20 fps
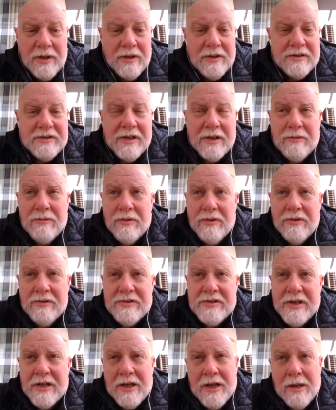It looks like what they're
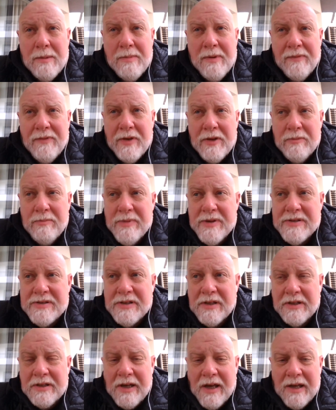setting up. If you'd missed
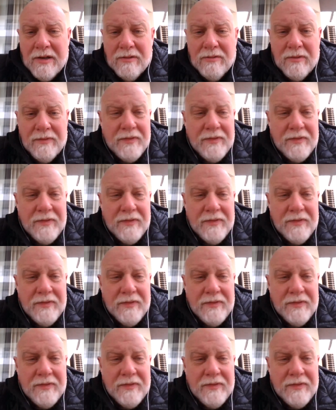the title,